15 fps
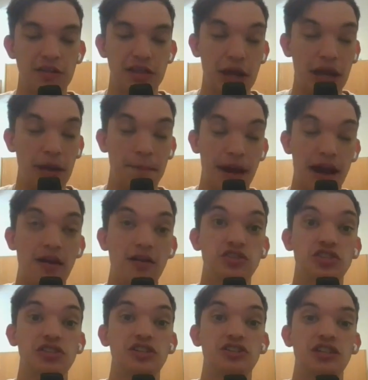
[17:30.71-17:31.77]
the
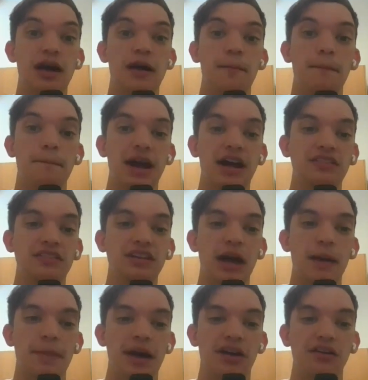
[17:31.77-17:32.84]
comparison, is that Becton
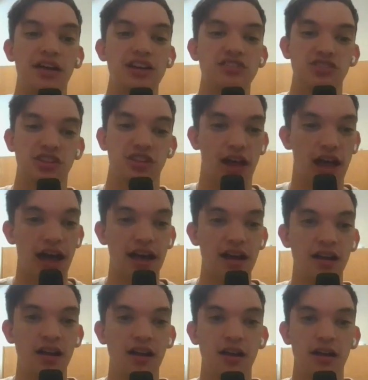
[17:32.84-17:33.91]
got penalized a
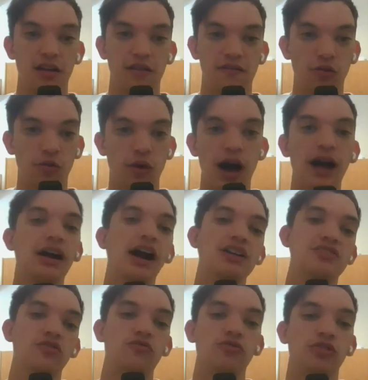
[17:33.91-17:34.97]
lot. Fuaga,
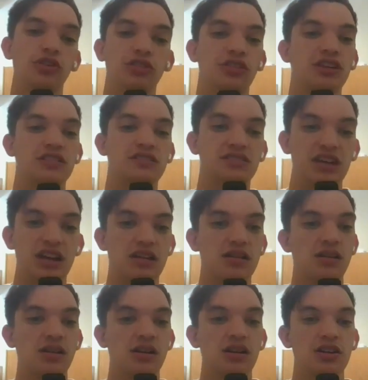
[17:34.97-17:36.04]
I don't really think,
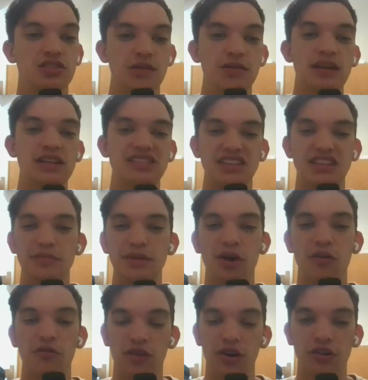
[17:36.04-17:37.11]
did. Sometimes he can
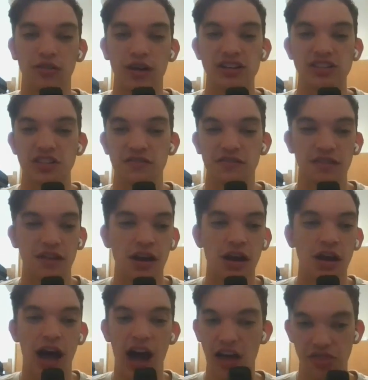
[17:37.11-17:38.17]
be over-aggressive.
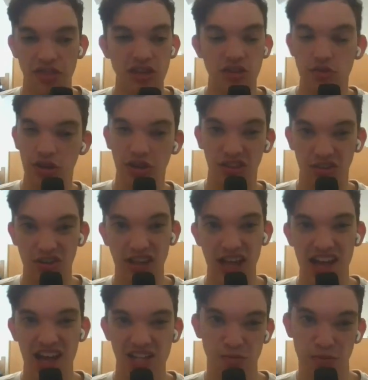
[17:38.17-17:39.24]
I think you can learn
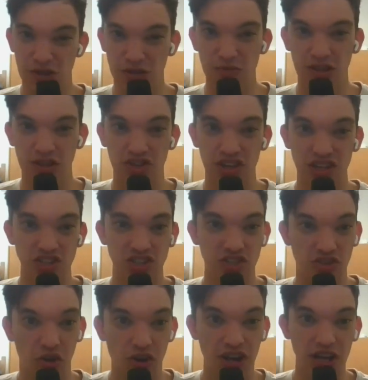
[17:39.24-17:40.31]
that, especially with the Jets
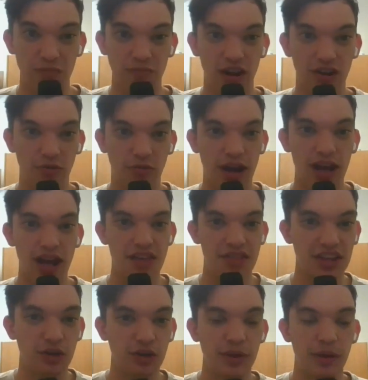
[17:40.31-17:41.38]
starting him right away. I
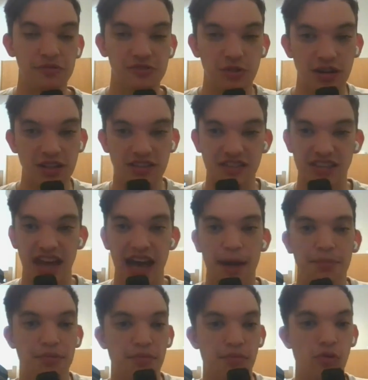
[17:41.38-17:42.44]
think he'll be able to
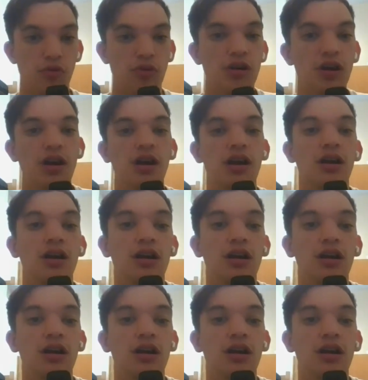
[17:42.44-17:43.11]
adapt more